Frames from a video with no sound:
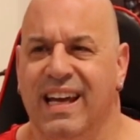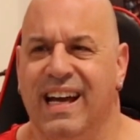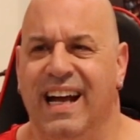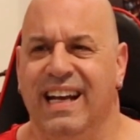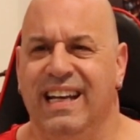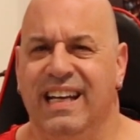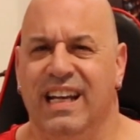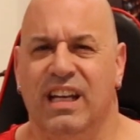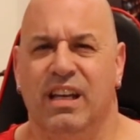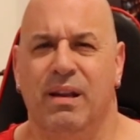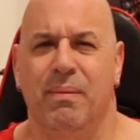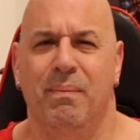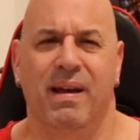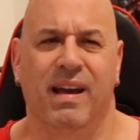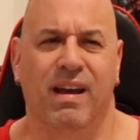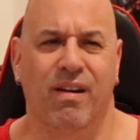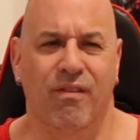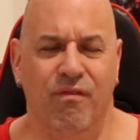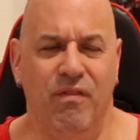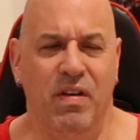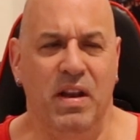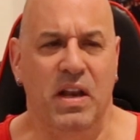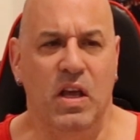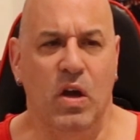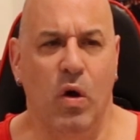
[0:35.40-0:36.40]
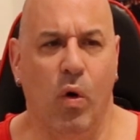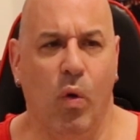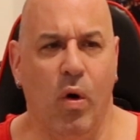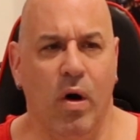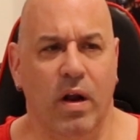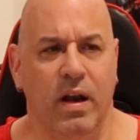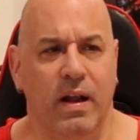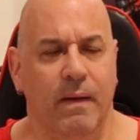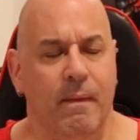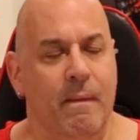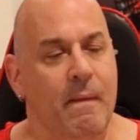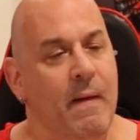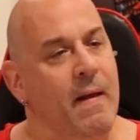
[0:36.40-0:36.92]
I needed to make a video on
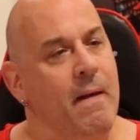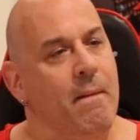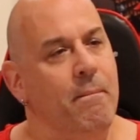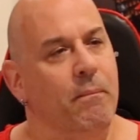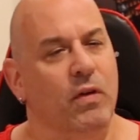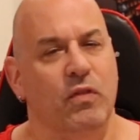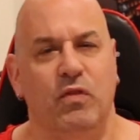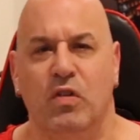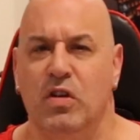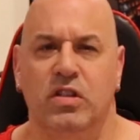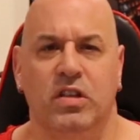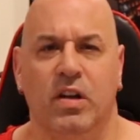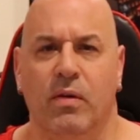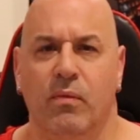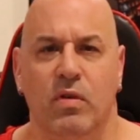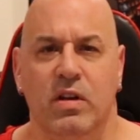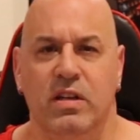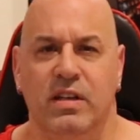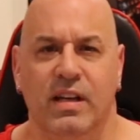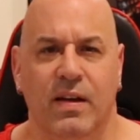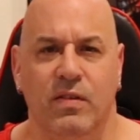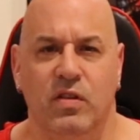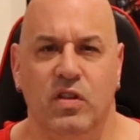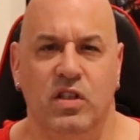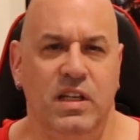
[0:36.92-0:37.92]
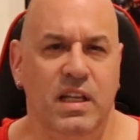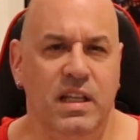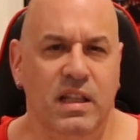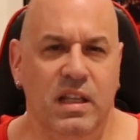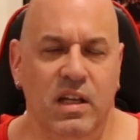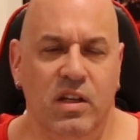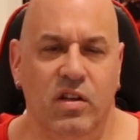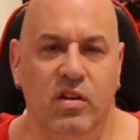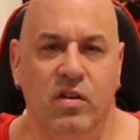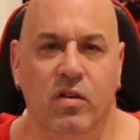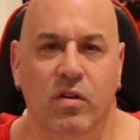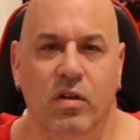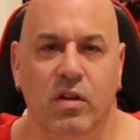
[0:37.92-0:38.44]
it. But for some reason, I've seen
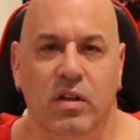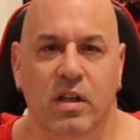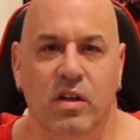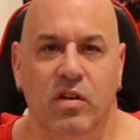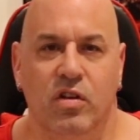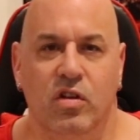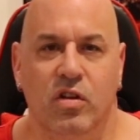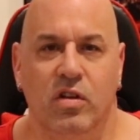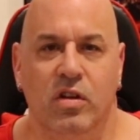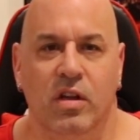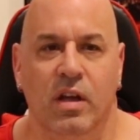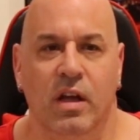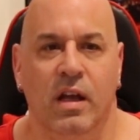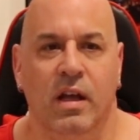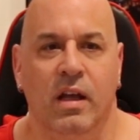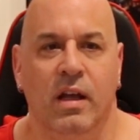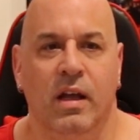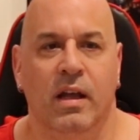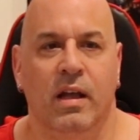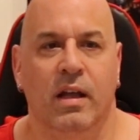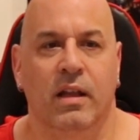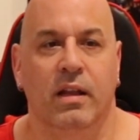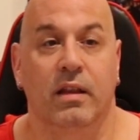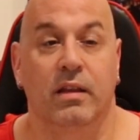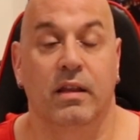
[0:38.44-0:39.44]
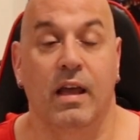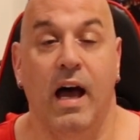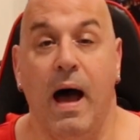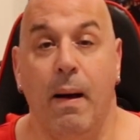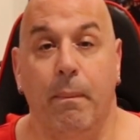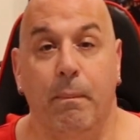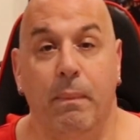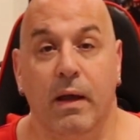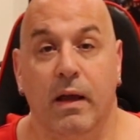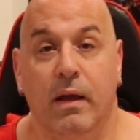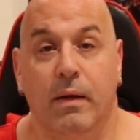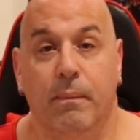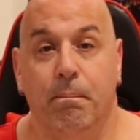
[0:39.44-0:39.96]
this
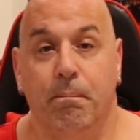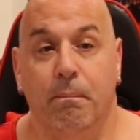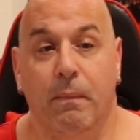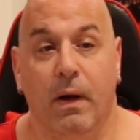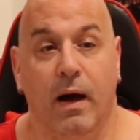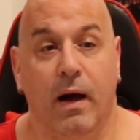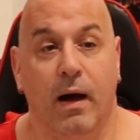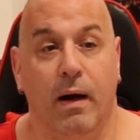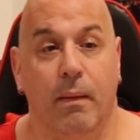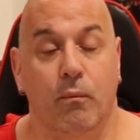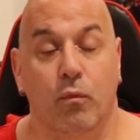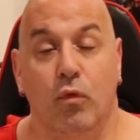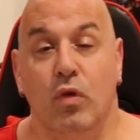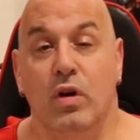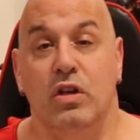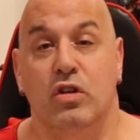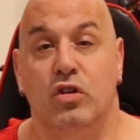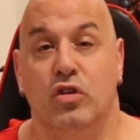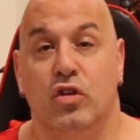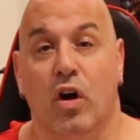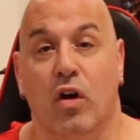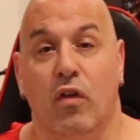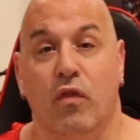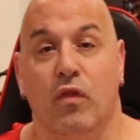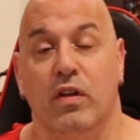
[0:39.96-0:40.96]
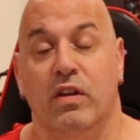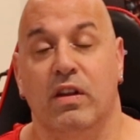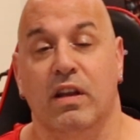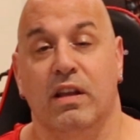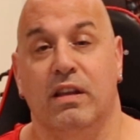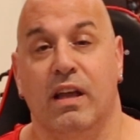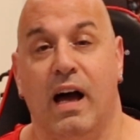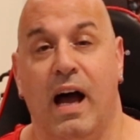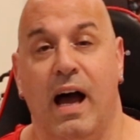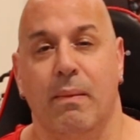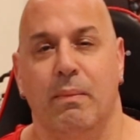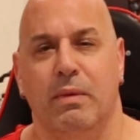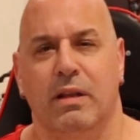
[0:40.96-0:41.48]
topic resurfacing
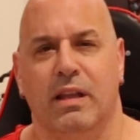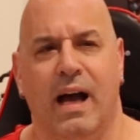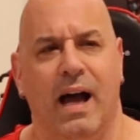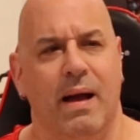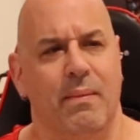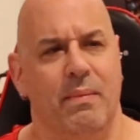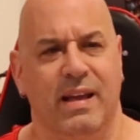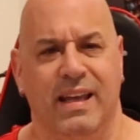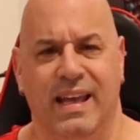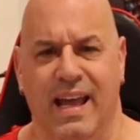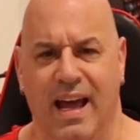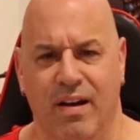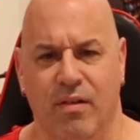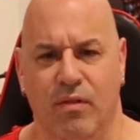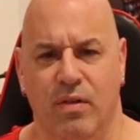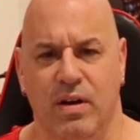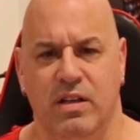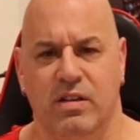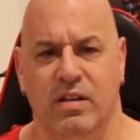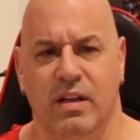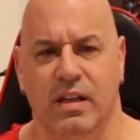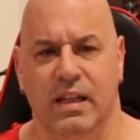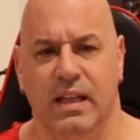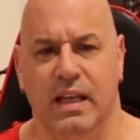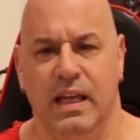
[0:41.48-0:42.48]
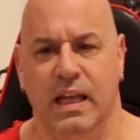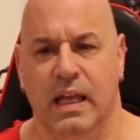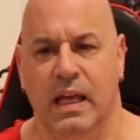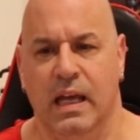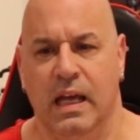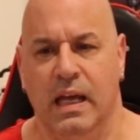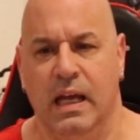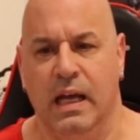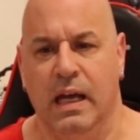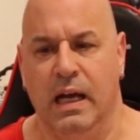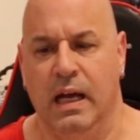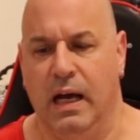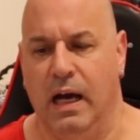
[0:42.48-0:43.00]
time and time again recently.
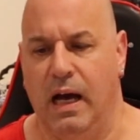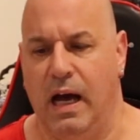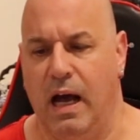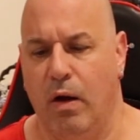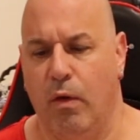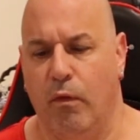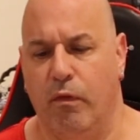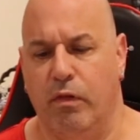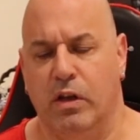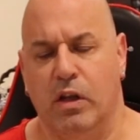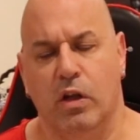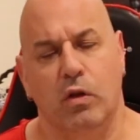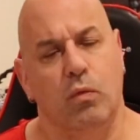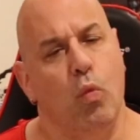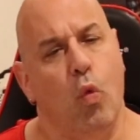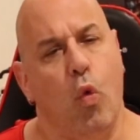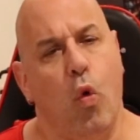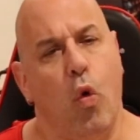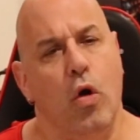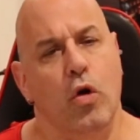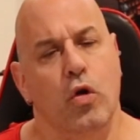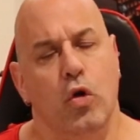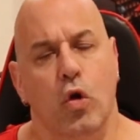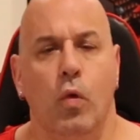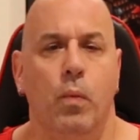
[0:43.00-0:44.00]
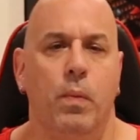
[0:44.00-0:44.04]
I don't know if it's because more new